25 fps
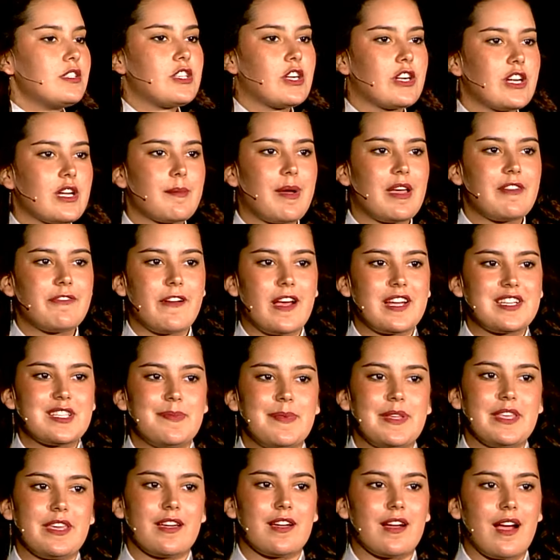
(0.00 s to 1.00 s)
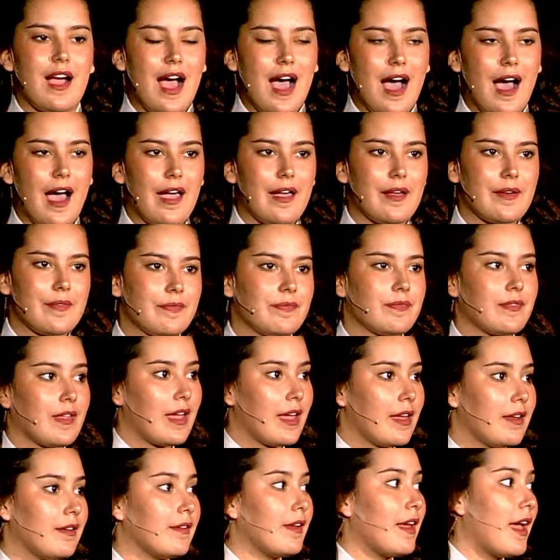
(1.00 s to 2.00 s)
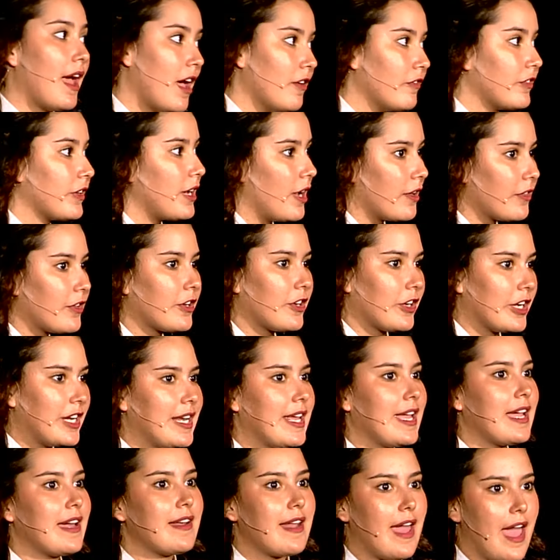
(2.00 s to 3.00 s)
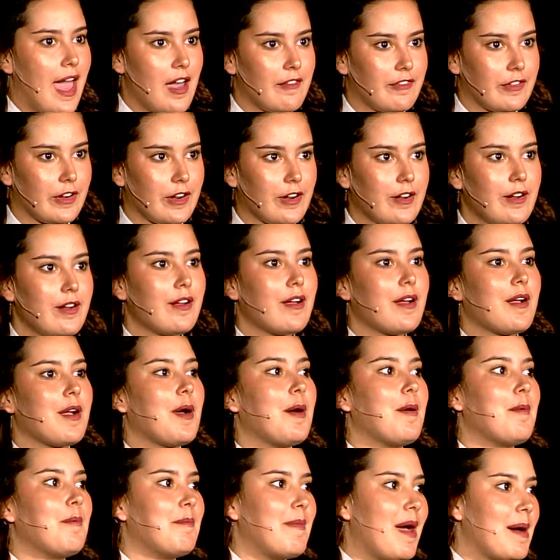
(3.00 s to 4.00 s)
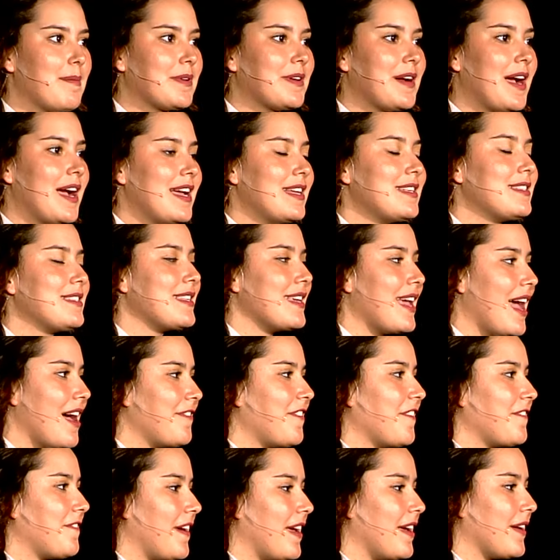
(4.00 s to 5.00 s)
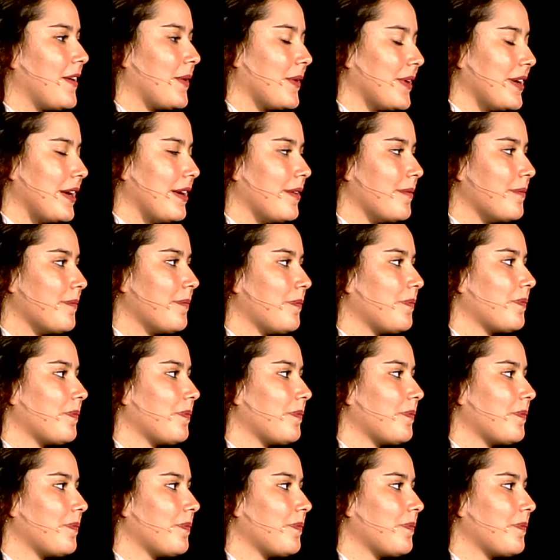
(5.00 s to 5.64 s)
During my freshman year, I, and every other Greenhand ever, memorized the FFA creed.